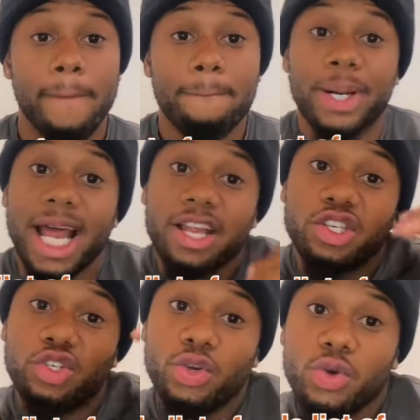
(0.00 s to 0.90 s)
But I
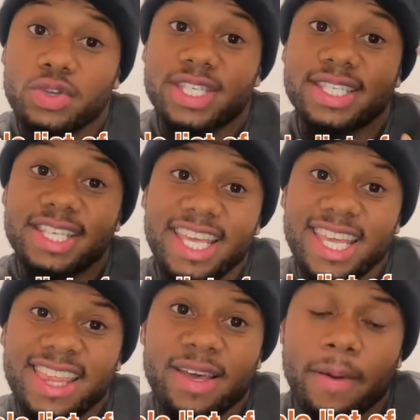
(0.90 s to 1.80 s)
do
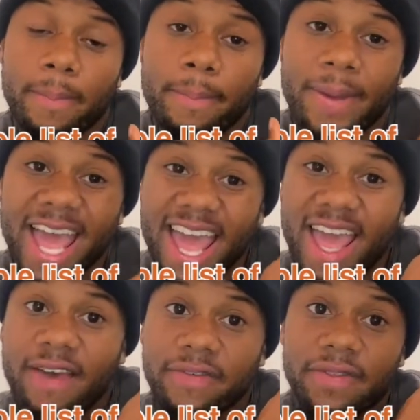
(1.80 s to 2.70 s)
see the
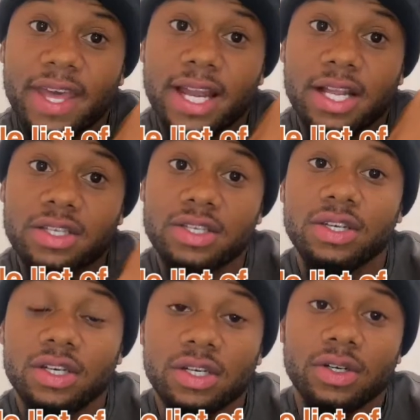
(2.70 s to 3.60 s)
path that I
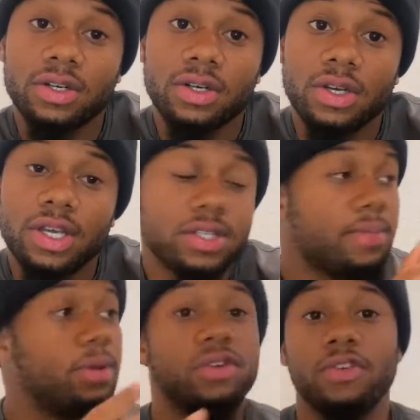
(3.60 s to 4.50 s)
took is a
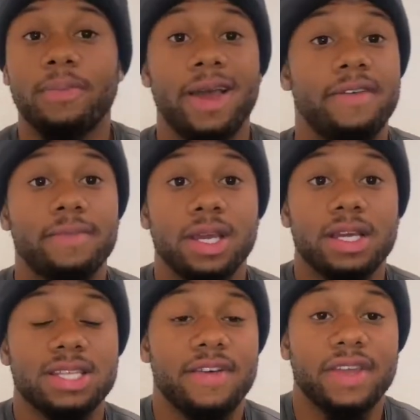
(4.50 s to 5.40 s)
beautiful path
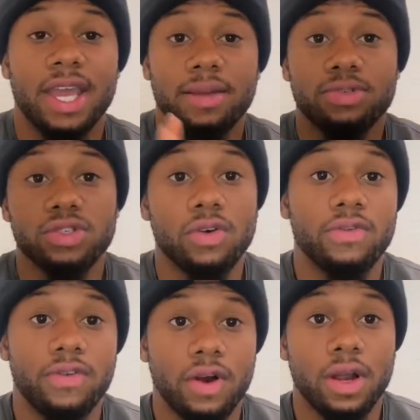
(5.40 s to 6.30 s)
because I've came so
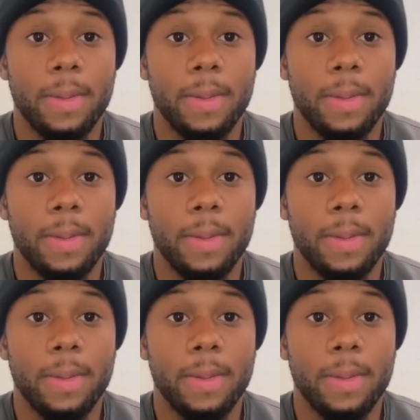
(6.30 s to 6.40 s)
far.